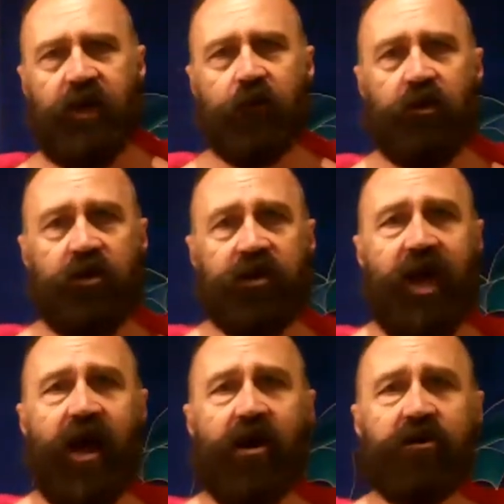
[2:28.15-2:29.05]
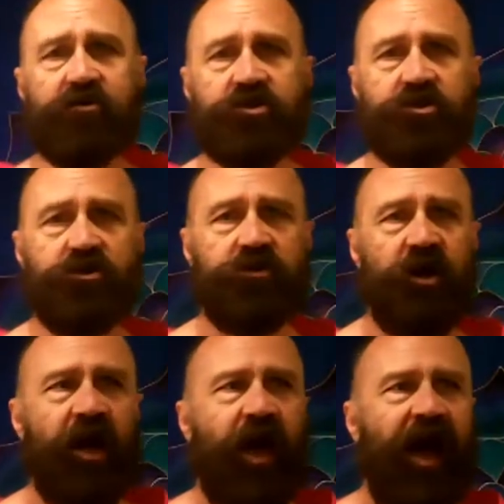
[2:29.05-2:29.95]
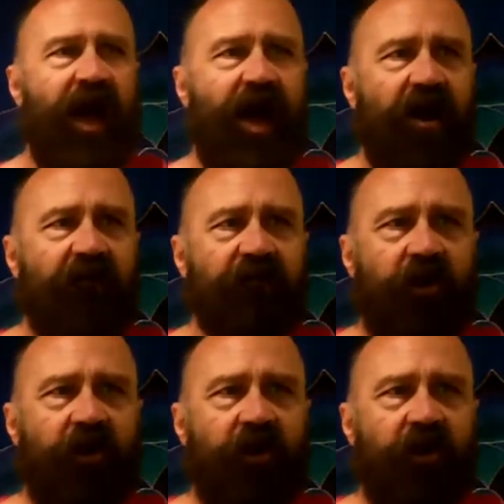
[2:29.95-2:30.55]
They were allowed to have